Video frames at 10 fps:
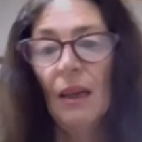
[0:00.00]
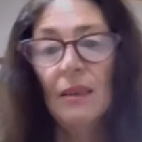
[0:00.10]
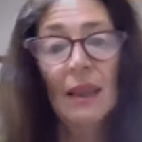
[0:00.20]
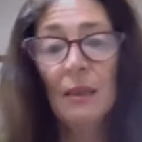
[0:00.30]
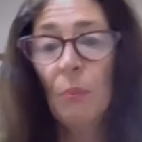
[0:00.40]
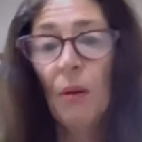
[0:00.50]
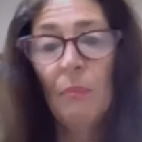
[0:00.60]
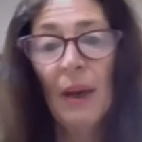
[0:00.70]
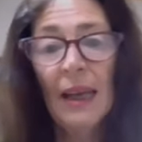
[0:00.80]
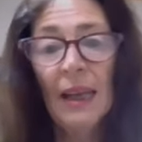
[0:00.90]
That's
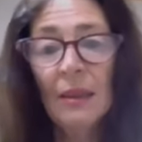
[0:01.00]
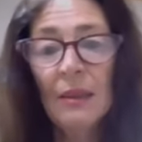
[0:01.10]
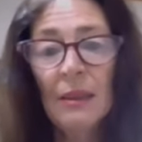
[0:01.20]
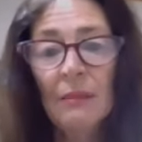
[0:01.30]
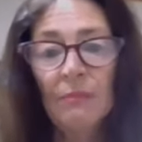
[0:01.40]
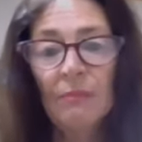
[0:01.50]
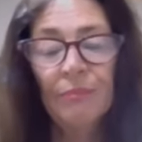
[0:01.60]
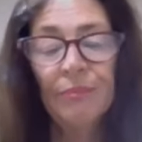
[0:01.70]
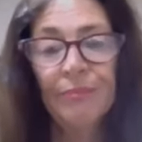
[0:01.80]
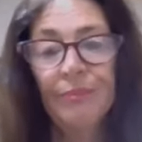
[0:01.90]
Pompeo's
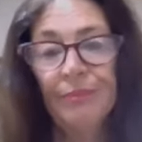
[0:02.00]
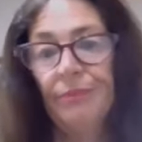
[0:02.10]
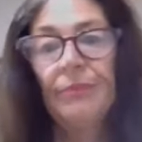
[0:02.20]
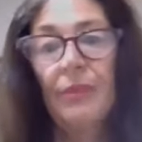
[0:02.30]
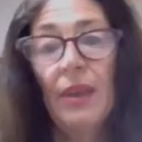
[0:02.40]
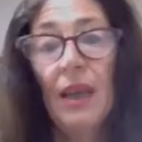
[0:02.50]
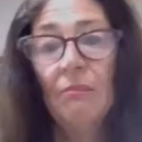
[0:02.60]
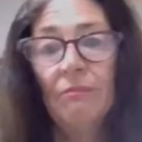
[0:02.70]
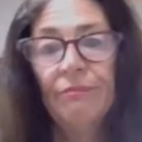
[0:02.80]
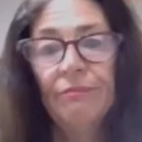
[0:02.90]

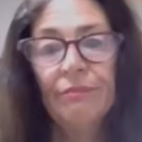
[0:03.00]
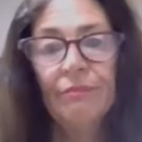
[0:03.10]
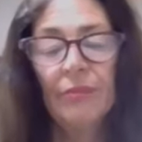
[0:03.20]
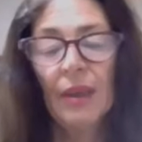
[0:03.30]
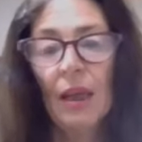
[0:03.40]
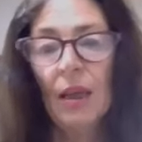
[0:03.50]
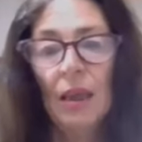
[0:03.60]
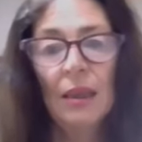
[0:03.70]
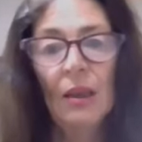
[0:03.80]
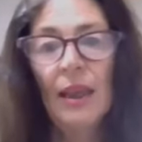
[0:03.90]
thing.
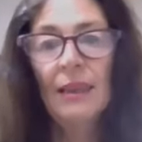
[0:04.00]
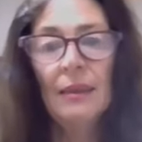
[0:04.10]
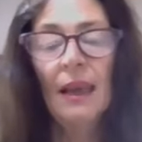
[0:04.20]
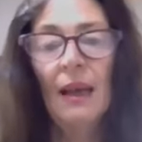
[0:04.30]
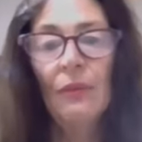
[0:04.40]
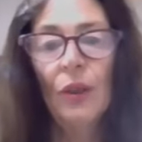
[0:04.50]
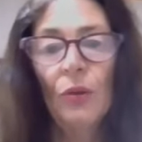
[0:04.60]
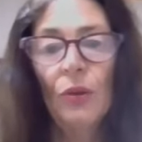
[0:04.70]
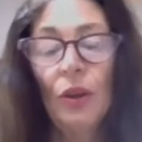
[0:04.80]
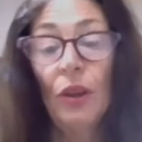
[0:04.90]
So let's have a
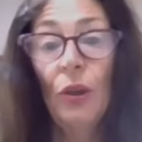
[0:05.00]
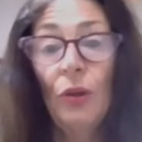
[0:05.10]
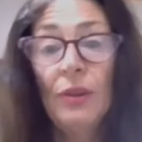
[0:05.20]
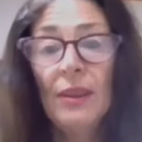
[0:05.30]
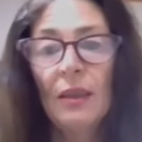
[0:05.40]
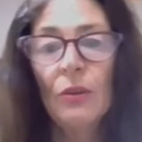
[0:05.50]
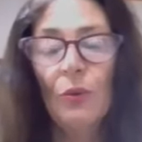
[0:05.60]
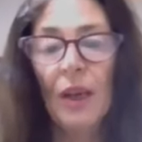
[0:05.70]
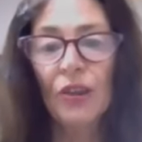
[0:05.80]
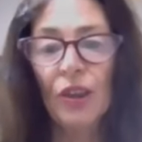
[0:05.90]
look, using the
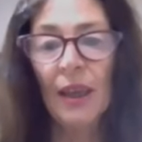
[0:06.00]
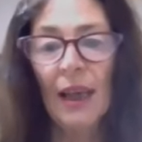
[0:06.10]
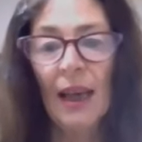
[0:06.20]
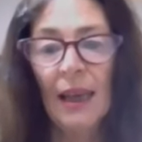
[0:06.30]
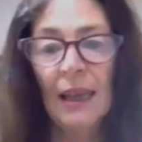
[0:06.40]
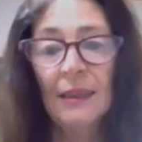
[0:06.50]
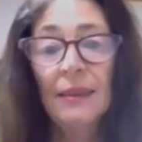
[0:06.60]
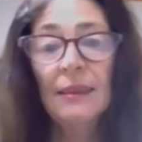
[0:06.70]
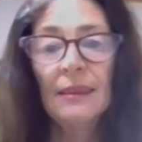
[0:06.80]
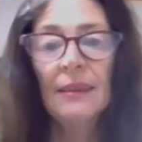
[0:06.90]
Russian
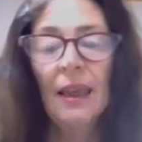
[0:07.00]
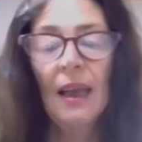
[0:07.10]
cards,